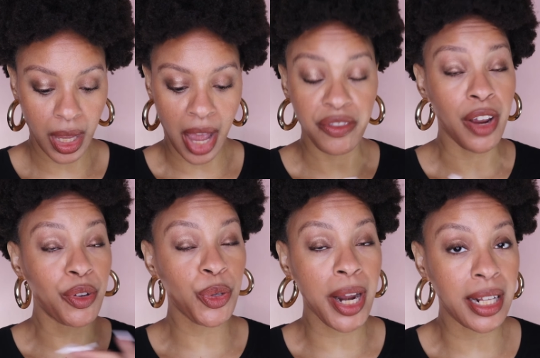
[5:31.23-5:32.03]
I've
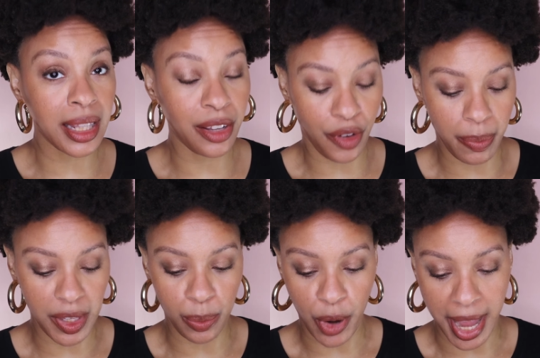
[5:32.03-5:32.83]
never tried anything from
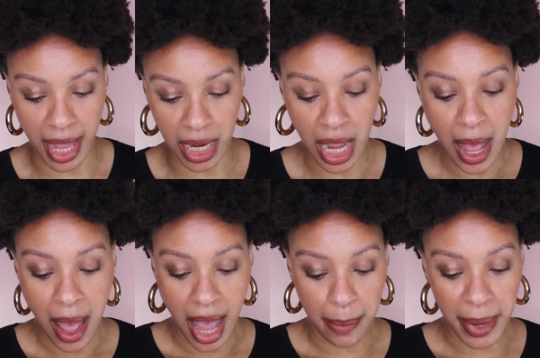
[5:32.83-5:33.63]
this brand,
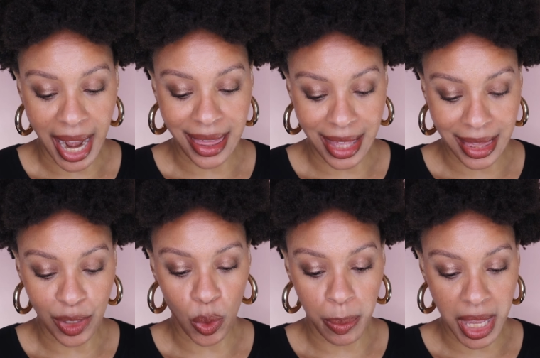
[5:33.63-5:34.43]
but I think
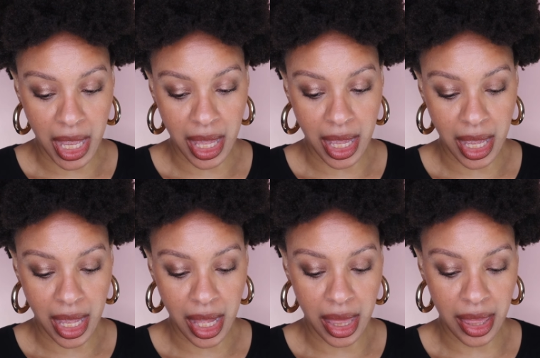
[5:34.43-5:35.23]
this will
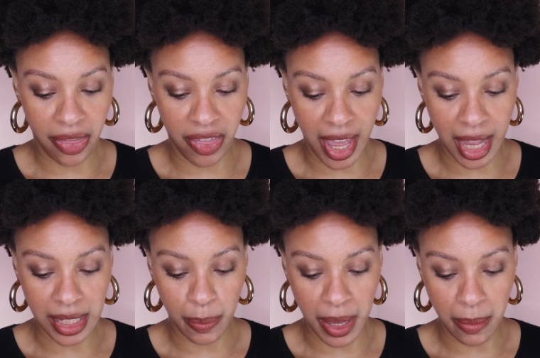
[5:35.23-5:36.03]
be the thing
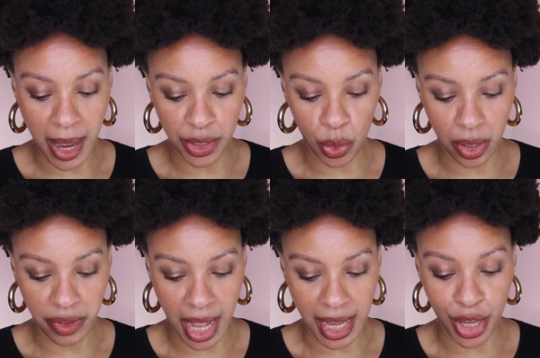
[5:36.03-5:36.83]
to be my sort
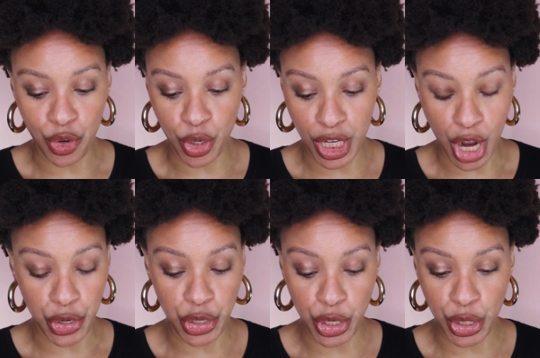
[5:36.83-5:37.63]
of like
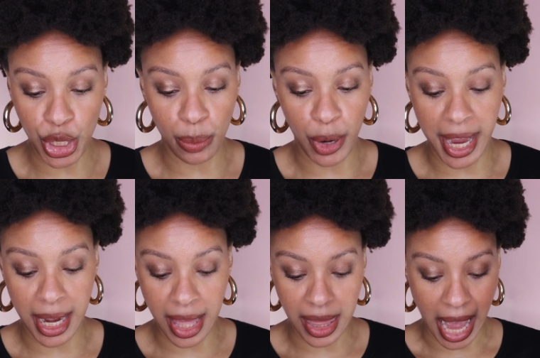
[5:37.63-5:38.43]
introduction to the
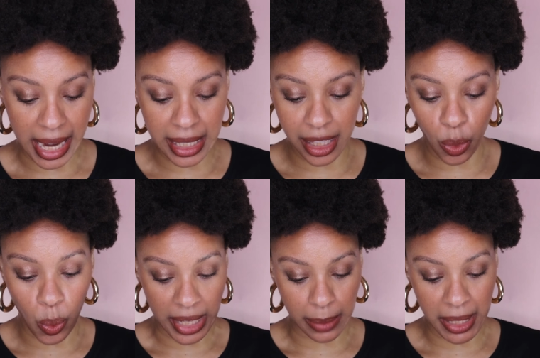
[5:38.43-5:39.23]
brand, and that is the
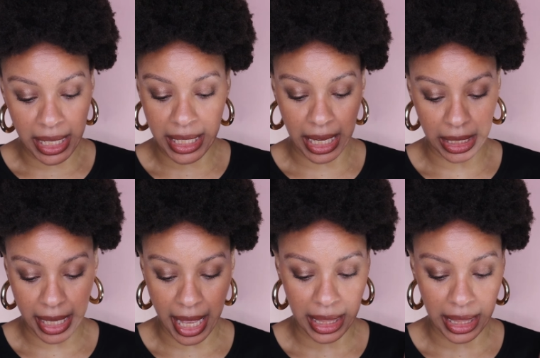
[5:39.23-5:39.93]
Westman Atelier